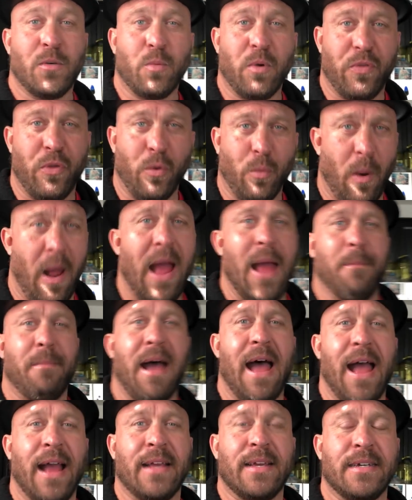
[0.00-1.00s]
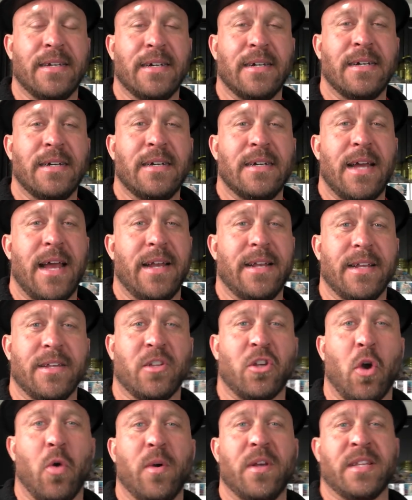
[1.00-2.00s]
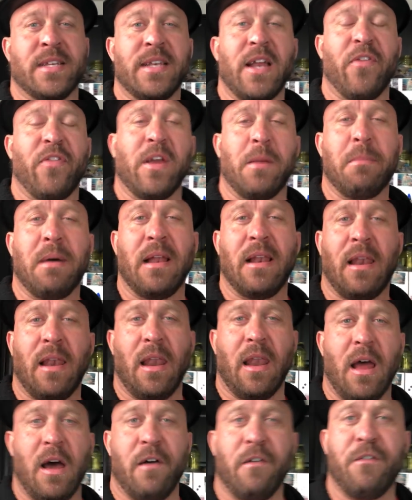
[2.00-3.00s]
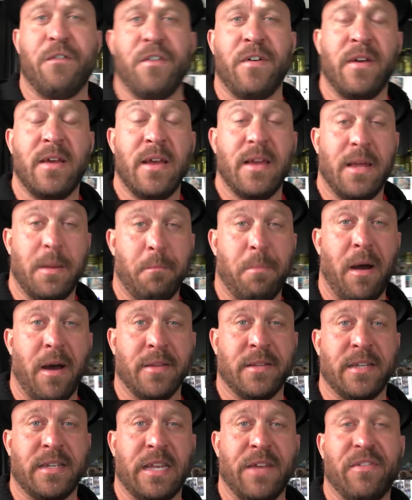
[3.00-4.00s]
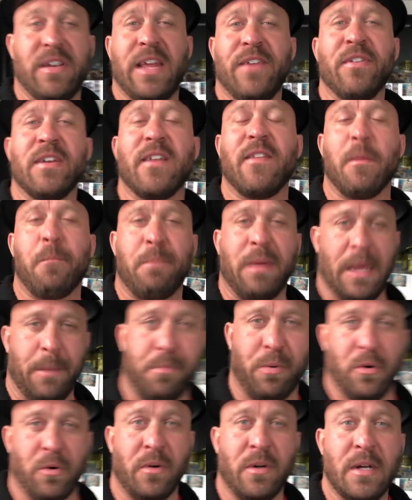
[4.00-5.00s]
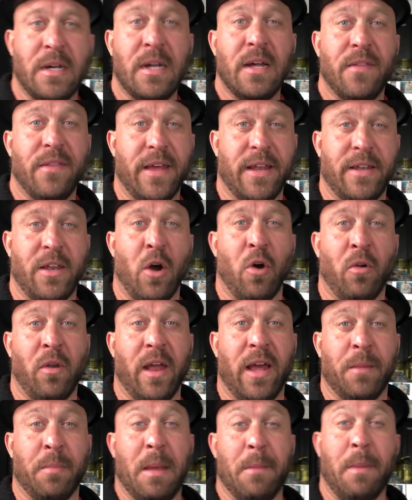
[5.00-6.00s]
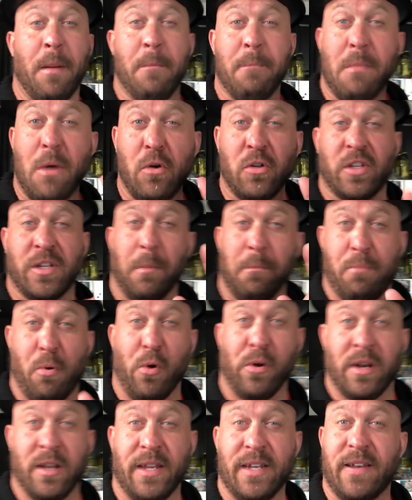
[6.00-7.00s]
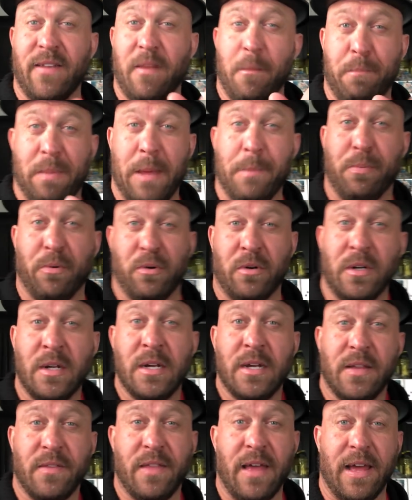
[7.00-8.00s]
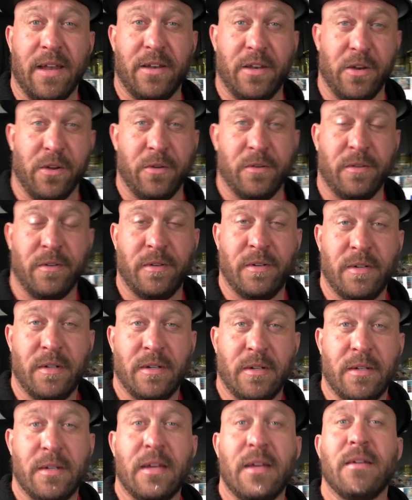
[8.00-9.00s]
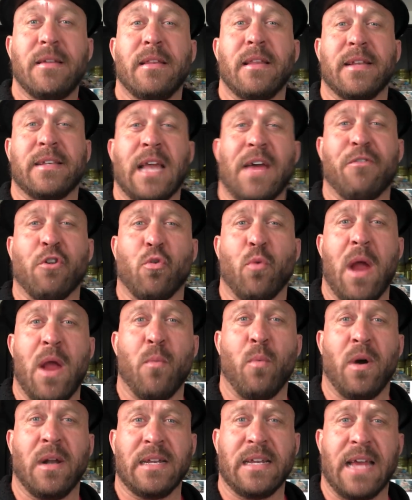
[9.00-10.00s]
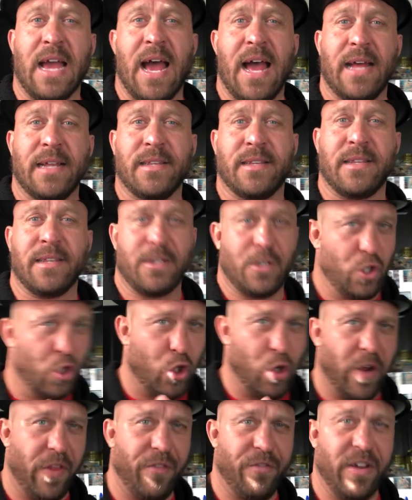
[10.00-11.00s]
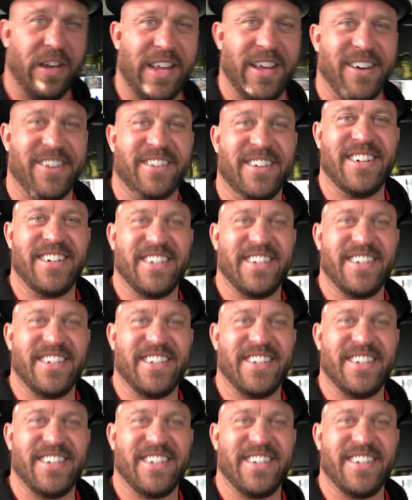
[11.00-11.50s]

with the Ryback. And as always, nothing but love and positivity, even to the people that don't like me, but most importantly, to the people that do. Let's have a great one, guys. Enjoy the video.